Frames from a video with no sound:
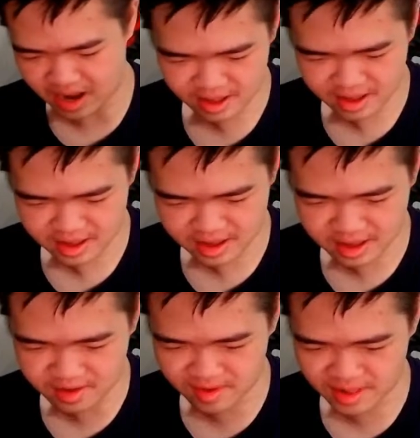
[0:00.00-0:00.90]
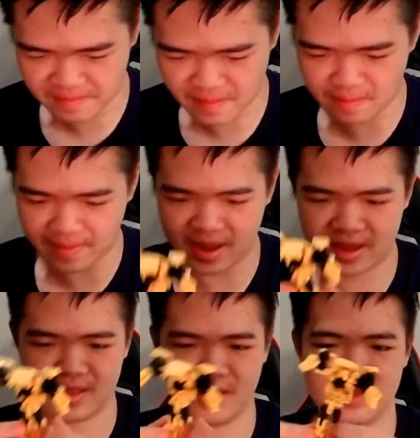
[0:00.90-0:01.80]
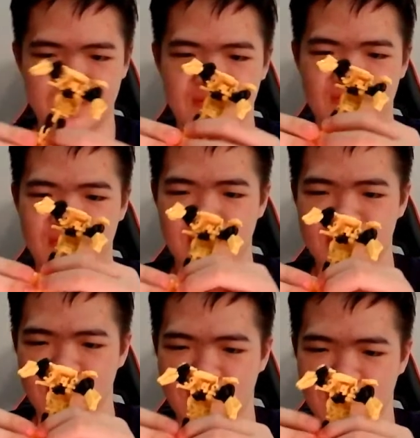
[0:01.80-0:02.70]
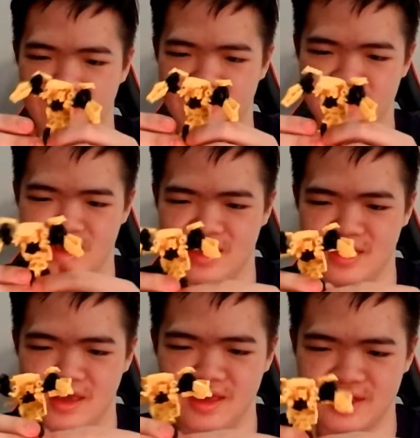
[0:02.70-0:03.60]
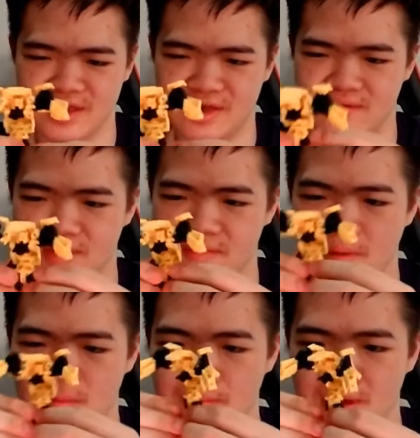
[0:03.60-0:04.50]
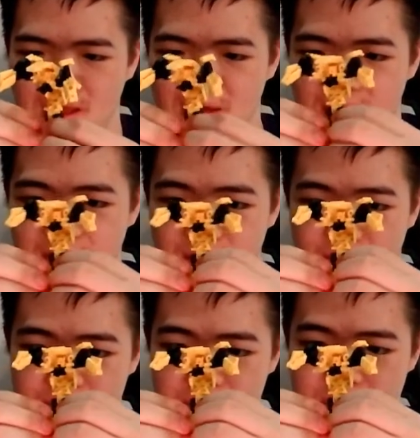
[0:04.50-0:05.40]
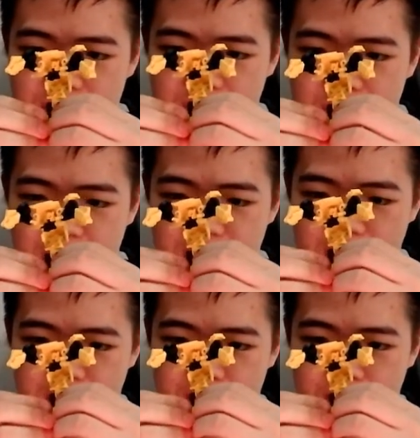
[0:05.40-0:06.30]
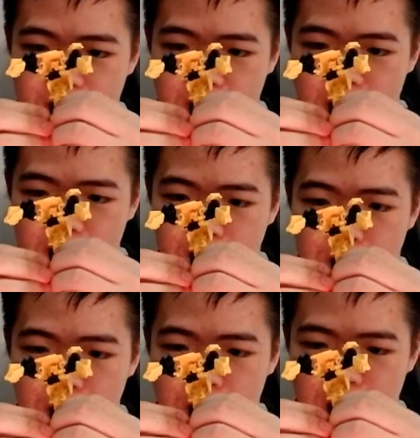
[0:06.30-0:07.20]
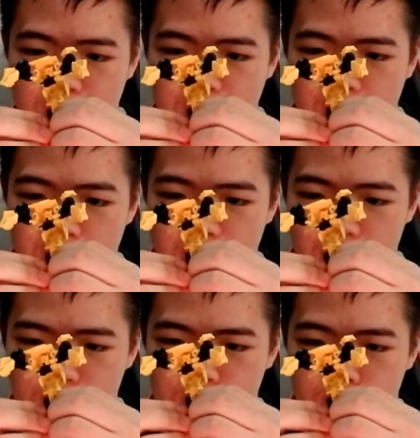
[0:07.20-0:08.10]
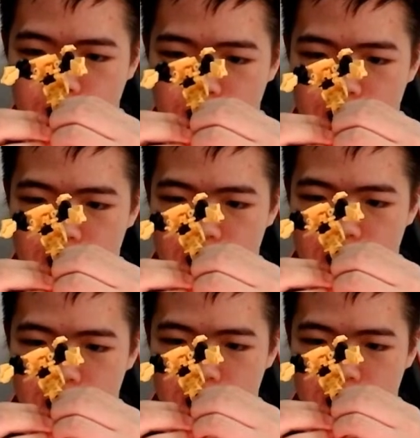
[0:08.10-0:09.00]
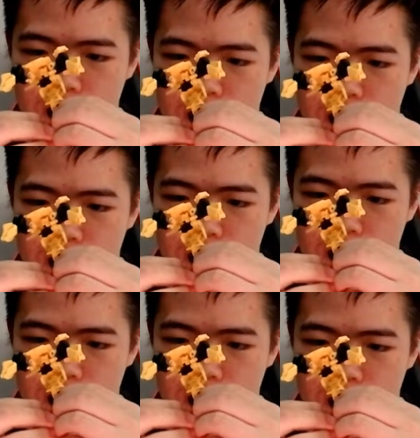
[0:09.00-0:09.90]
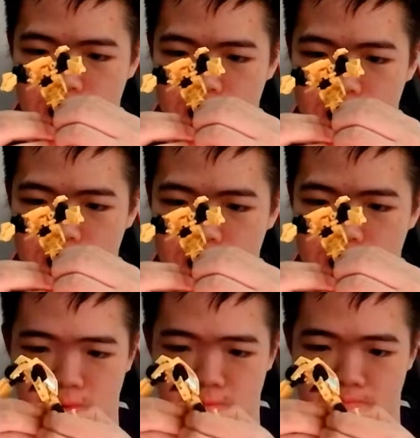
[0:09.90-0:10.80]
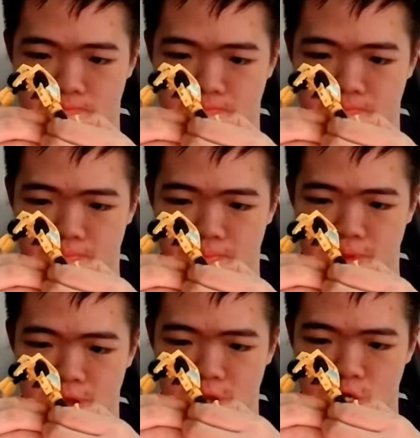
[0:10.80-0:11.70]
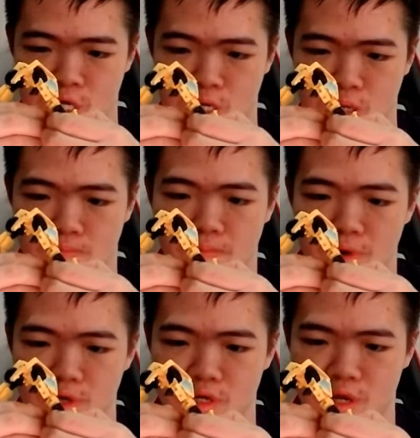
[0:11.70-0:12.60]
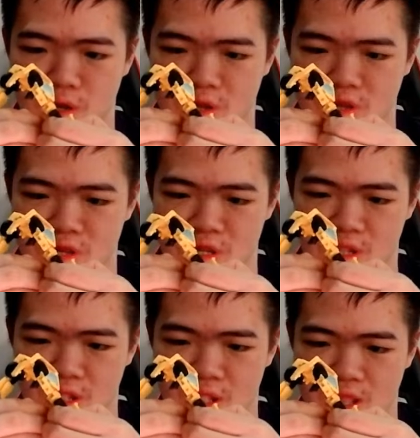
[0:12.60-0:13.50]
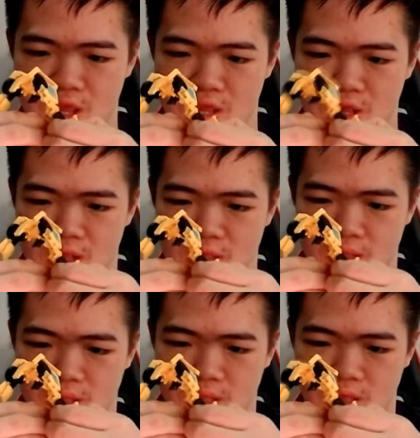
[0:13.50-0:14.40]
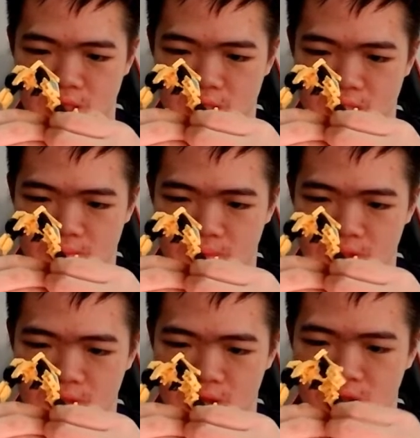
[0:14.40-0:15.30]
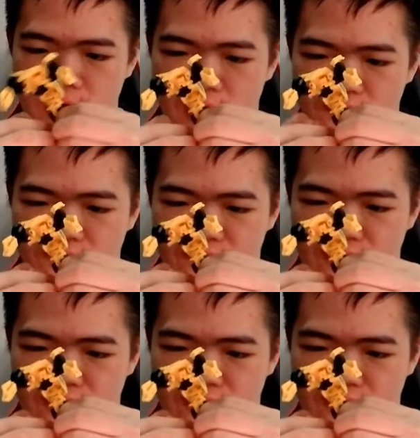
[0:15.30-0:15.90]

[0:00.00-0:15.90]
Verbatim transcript: He's a cute little bumblebee. That's all that's all there is. He's a cute little bumblebee. that was this? smuts, Schmutz, Schmutz, uh, uh, black smuts on his leg. Let me take it off,